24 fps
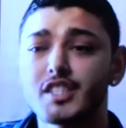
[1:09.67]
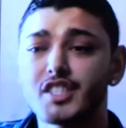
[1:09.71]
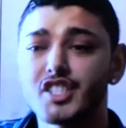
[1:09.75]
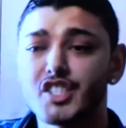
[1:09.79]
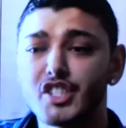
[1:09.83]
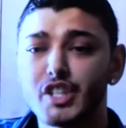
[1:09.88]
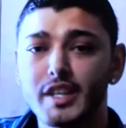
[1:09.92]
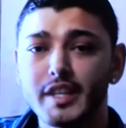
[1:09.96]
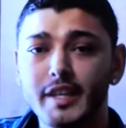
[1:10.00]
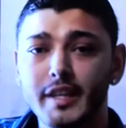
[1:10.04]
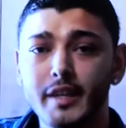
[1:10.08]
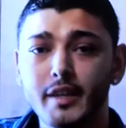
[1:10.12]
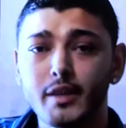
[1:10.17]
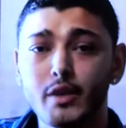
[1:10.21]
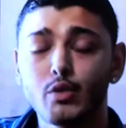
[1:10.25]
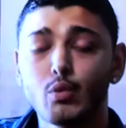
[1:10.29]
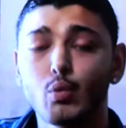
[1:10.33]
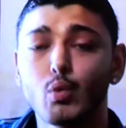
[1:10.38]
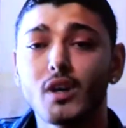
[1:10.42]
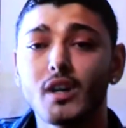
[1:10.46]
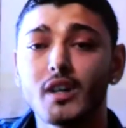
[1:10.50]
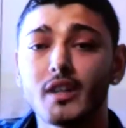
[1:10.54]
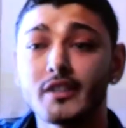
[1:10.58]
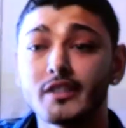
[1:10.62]
She
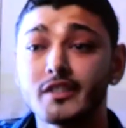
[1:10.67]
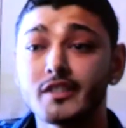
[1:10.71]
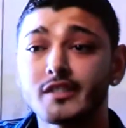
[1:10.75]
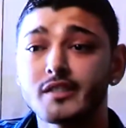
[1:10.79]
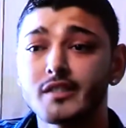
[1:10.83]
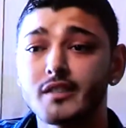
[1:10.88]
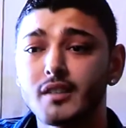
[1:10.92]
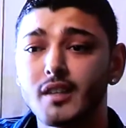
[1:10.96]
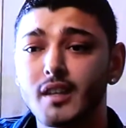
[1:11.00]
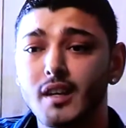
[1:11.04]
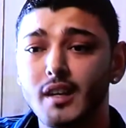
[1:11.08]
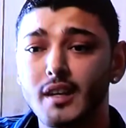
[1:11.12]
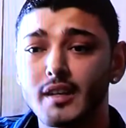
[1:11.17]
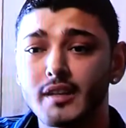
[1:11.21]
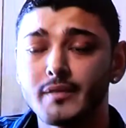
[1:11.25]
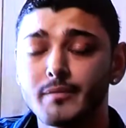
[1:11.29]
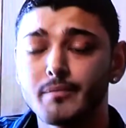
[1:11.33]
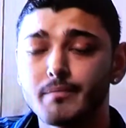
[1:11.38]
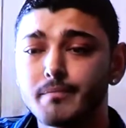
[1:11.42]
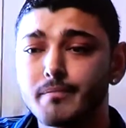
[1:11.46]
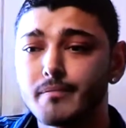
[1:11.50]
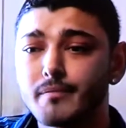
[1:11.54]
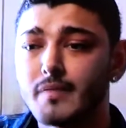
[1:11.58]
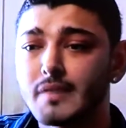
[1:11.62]
was
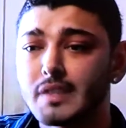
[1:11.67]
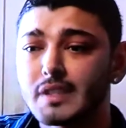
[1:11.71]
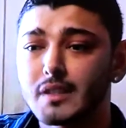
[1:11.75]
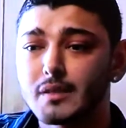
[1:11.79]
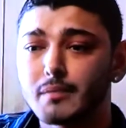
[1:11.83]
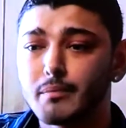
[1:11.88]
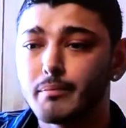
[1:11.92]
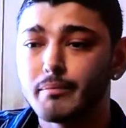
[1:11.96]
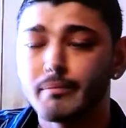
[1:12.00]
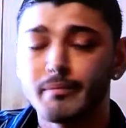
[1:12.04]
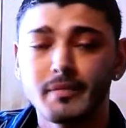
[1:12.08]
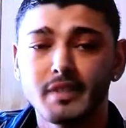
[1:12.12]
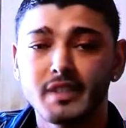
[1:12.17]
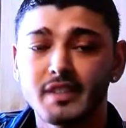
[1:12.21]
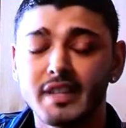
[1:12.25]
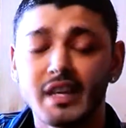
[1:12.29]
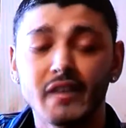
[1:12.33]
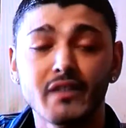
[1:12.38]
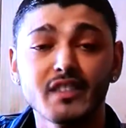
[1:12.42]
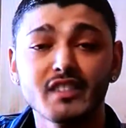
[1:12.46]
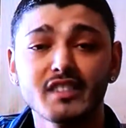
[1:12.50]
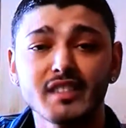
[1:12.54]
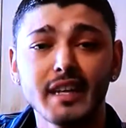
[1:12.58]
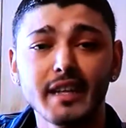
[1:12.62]

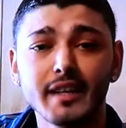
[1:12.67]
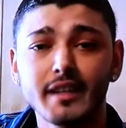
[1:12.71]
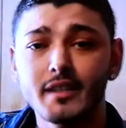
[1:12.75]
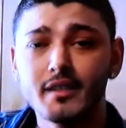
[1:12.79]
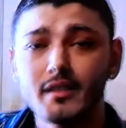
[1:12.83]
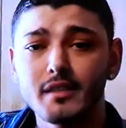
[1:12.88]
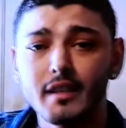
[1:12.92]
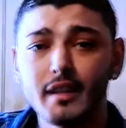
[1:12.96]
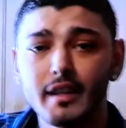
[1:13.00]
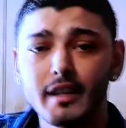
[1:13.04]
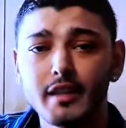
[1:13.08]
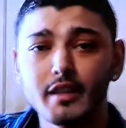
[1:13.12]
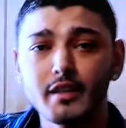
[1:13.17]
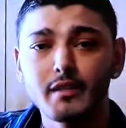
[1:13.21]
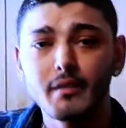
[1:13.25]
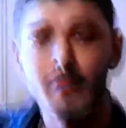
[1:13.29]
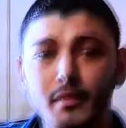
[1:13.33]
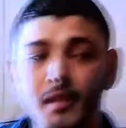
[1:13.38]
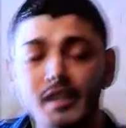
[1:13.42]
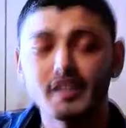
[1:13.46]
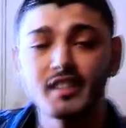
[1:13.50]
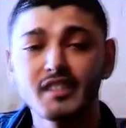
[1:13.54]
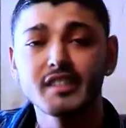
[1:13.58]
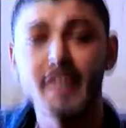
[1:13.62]
devastated,
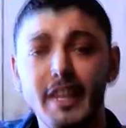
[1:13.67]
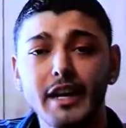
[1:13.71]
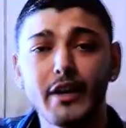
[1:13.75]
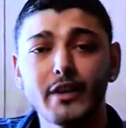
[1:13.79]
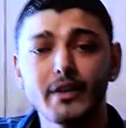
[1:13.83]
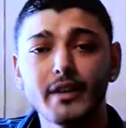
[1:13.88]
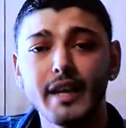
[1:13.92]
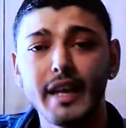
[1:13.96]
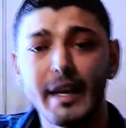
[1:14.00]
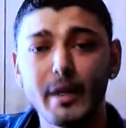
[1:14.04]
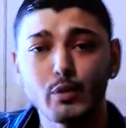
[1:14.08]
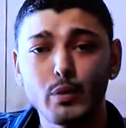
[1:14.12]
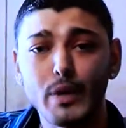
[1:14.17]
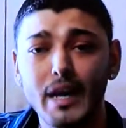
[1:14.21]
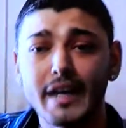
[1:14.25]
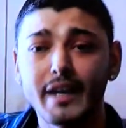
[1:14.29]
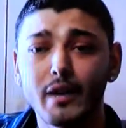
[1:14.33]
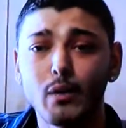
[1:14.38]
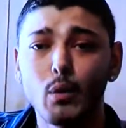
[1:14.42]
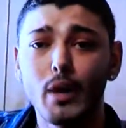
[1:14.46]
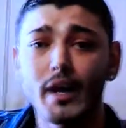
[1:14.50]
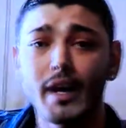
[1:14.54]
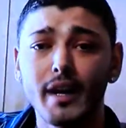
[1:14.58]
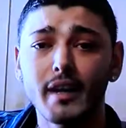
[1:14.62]
scared, and ran
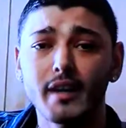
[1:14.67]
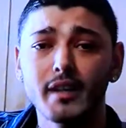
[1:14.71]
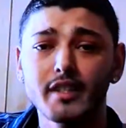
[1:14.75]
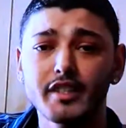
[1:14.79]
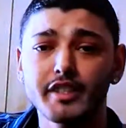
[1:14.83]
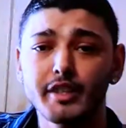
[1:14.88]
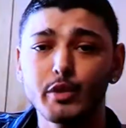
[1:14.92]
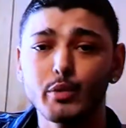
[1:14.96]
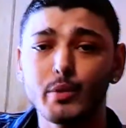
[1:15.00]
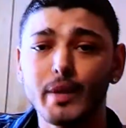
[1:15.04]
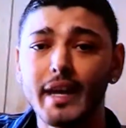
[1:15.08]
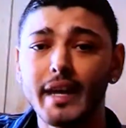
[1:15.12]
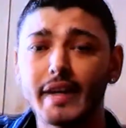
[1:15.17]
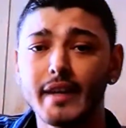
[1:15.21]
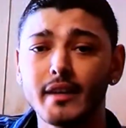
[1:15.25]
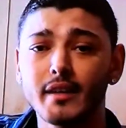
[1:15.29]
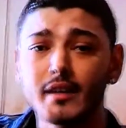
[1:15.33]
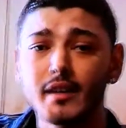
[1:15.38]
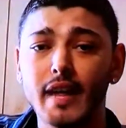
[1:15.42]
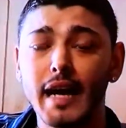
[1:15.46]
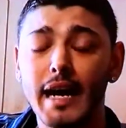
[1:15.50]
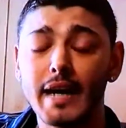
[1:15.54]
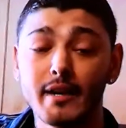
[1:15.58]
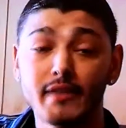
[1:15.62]
away. She ran
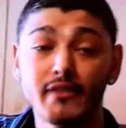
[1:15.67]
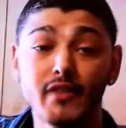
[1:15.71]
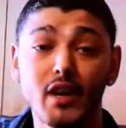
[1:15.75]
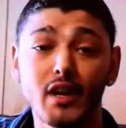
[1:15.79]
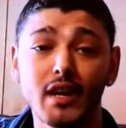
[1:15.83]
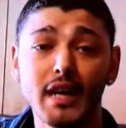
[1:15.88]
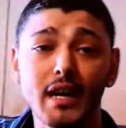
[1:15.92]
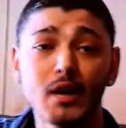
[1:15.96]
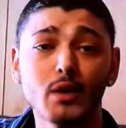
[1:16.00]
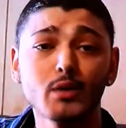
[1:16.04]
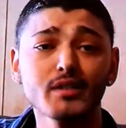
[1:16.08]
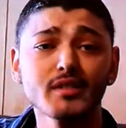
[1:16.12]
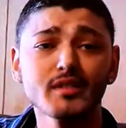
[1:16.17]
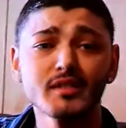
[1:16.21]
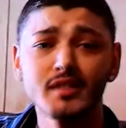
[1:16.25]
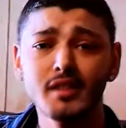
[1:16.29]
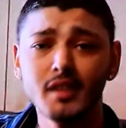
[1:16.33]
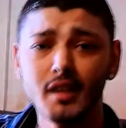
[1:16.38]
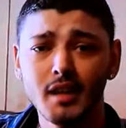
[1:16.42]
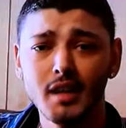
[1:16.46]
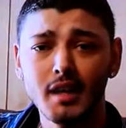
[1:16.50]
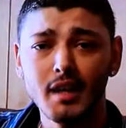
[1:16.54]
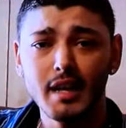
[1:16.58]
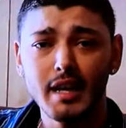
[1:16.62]
out of our house,
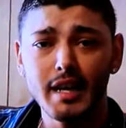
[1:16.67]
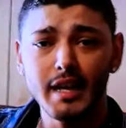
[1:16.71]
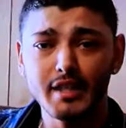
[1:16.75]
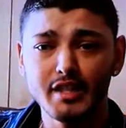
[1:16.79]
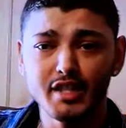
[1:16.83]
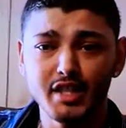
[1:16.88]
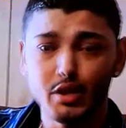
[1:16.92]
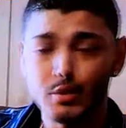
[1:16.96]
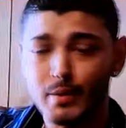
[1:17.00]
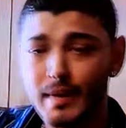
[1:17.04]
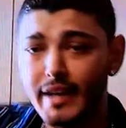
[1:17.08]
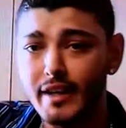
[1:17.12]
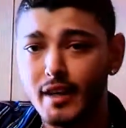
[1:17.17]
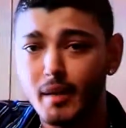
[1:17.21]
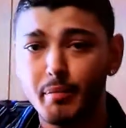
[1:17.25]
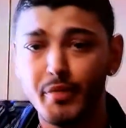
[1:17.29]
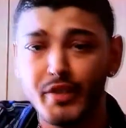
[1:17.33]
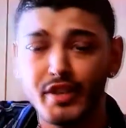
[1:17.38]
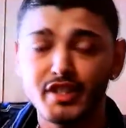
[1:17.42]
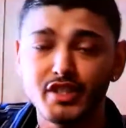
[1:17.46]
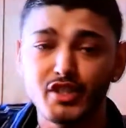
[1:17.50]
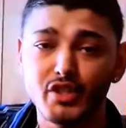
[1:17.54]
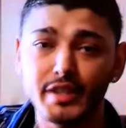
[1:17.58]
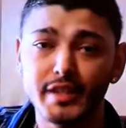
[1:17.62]
and she ran up the
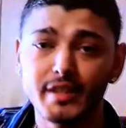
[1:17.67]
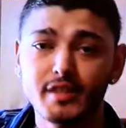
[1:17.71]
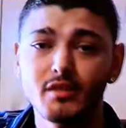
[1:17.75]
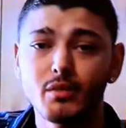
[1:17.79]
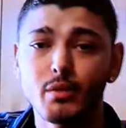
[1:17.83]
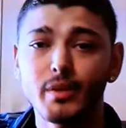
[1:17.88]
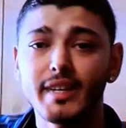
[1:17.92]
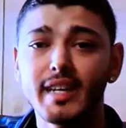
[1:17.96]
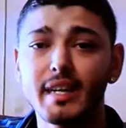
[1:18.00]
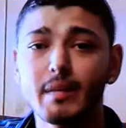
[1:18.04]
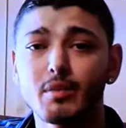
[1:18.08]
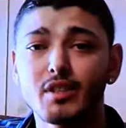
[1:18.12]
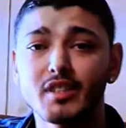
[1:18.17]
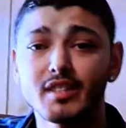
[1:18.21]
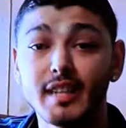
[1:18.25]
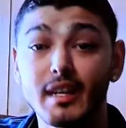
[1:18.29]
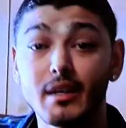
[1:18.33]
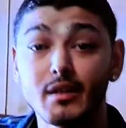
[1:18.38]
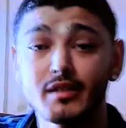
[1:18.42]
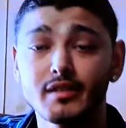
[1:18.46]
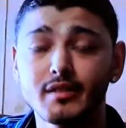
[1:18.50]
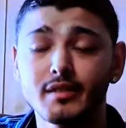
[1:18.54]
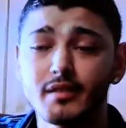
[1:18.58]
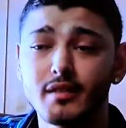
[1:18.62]
street to a neighbor's
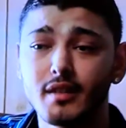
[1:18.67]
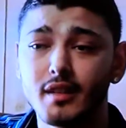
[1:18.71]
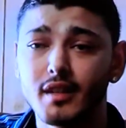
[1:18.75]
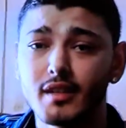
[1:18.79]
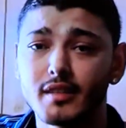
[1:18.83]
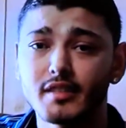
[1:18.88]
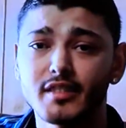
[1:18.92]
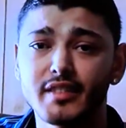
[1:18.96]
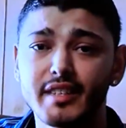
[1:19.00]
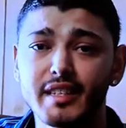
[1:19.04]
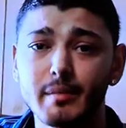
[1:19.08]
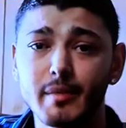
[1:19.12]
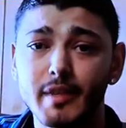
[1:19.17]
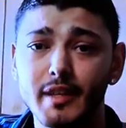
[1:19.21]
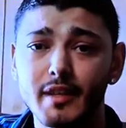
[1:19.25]
house, screaming.